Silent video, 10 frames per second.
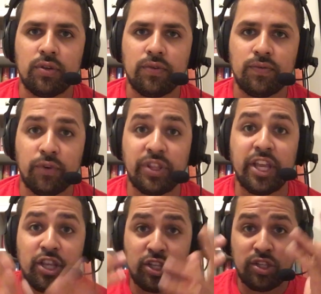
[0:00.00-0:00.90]
for
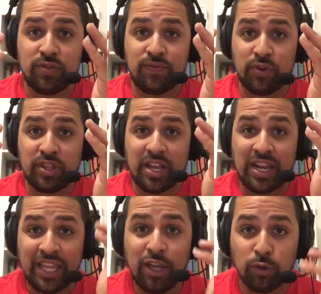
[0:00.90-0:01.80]
the, for the
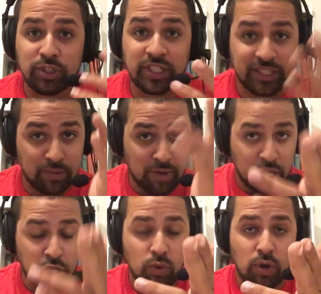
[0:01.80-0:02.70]
legal system,
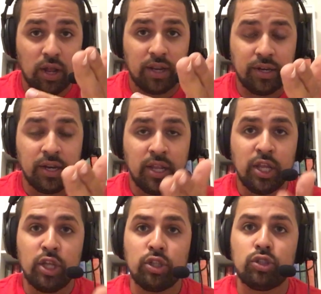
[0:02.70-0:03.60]
like you call it,
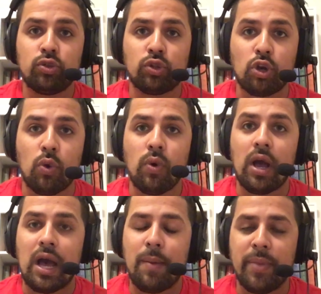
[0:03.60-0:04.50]
to throw
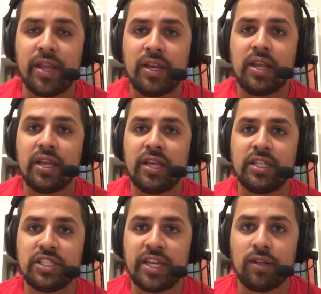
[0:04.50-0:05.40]
a man
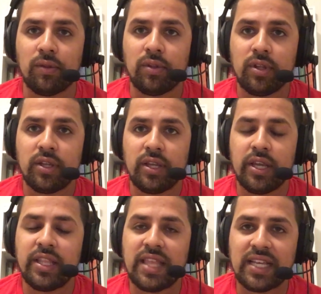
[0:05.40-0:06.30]
in jail.
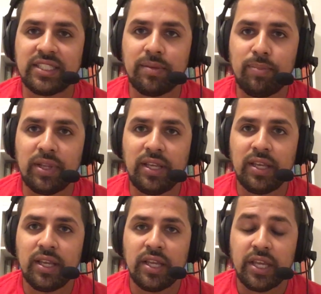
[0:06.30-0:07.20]
And that simply
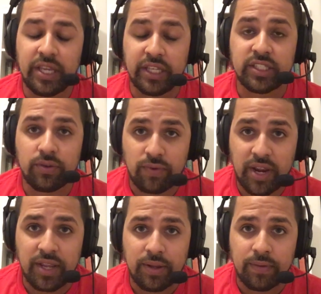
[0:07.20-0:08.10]
isn't
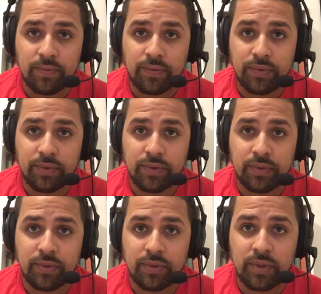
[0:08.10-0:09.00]
right.
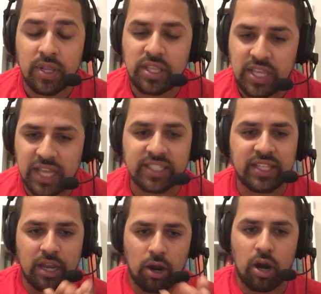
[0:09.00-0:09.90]
Yes,
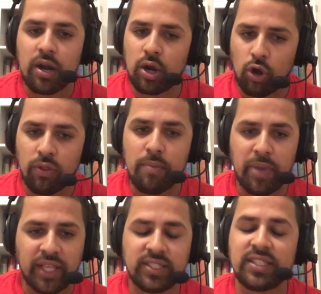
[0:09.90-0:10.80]
there are other
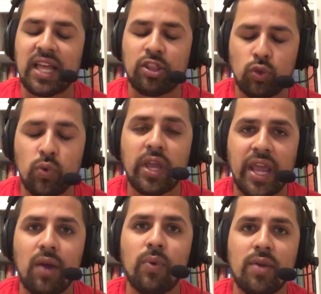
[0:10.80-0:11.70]
men that do
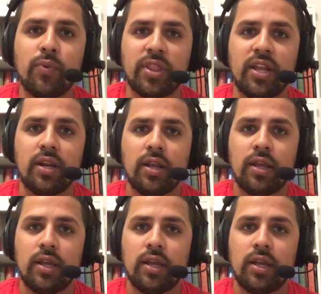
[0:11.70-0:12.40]
get away with it.